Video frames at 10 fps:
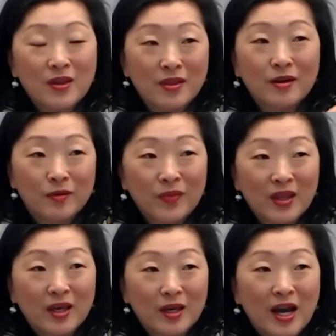in the
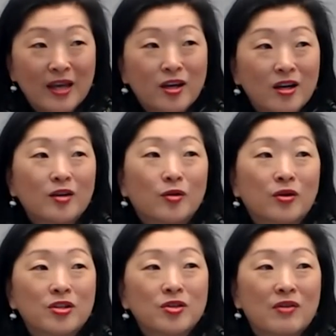icon
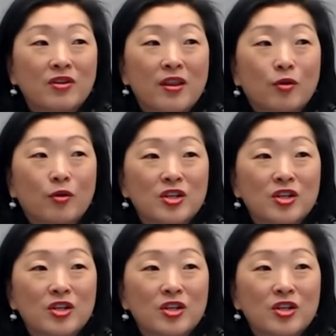or do you have another